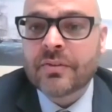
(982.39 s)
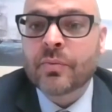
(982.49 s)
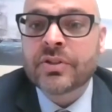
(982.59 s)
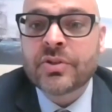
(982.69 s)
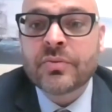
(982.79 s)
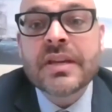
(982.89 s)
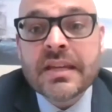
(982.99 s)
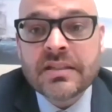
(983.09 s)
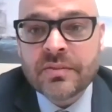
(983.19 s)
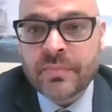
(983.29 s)
What you
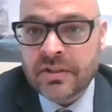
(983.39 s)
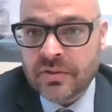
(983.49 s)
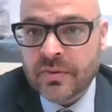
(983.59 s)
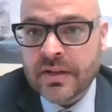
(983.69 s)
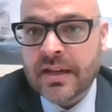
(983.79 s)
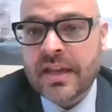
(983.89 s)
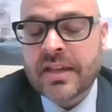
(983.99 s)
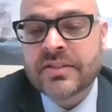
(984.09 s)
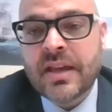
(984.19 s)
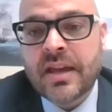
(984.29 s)
need to be doing
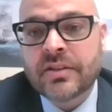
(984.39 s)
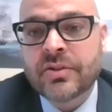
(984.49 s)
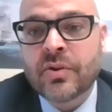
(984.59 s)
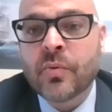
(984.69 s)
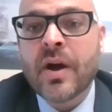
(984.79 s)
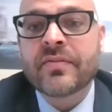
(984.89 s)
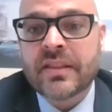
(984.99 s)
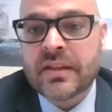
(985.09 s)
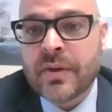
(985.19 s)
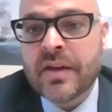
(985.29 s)
is saying to your wife, I
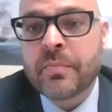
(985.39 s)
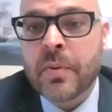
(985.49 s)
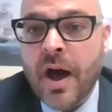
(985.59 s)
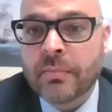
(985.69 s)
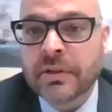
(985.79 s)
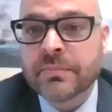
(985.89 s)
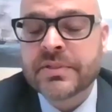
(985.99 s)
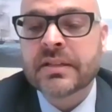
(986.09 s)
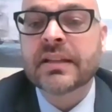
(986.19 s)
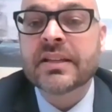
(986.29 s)
think we have problems.
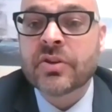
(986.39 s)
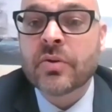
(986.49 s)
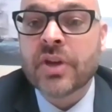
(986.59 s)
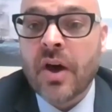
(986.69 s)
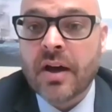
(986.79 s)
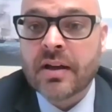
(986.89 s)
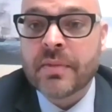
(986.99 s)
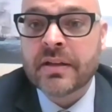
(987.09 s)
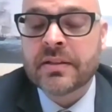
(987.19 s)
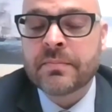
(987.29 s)
Let's go talk
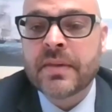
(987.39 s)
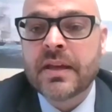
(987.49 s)
about them.